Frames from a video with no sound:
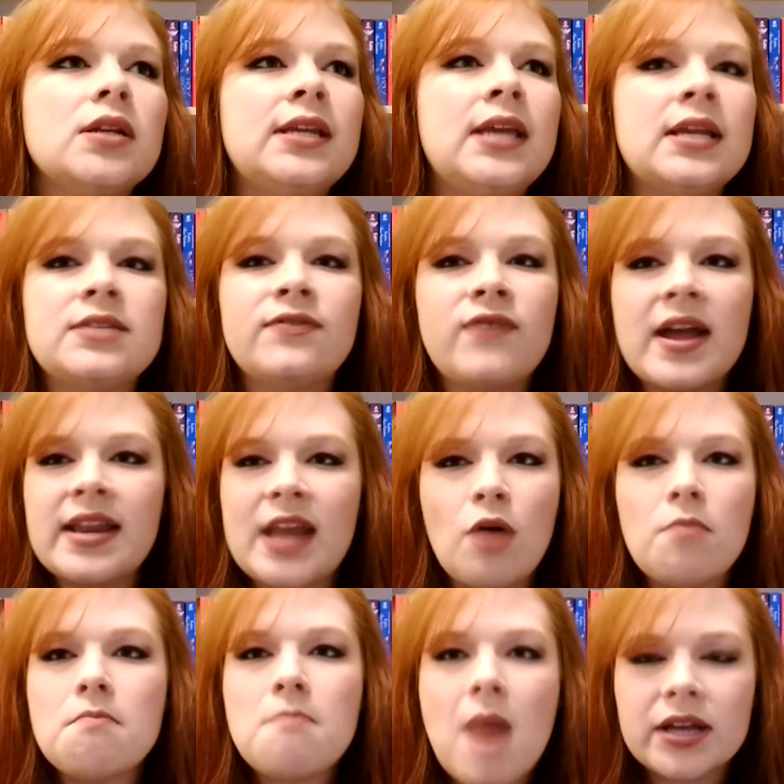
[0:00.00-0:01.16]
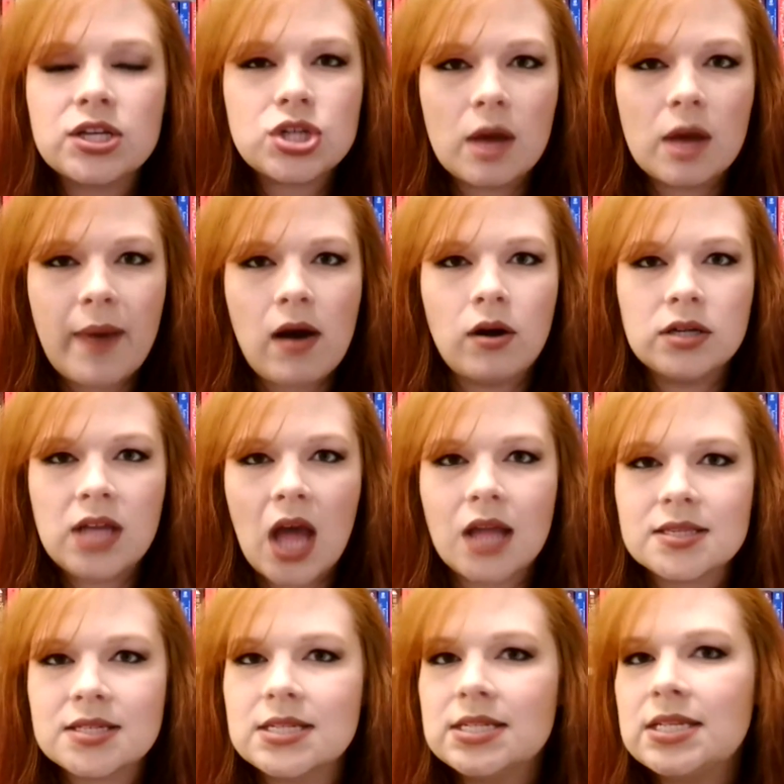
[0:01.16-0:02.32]
get to find out much about
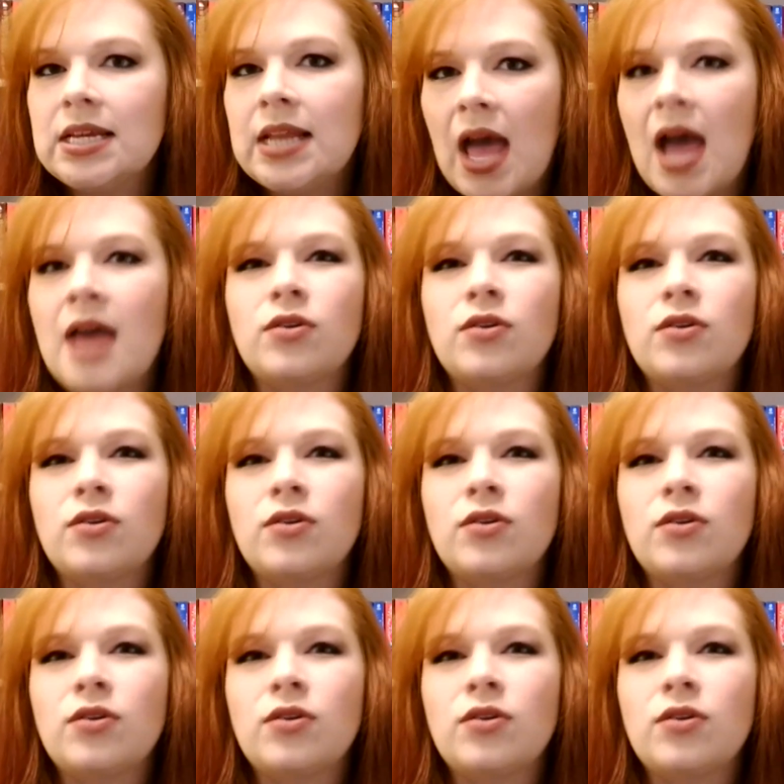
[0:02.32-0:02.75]
Constantine either.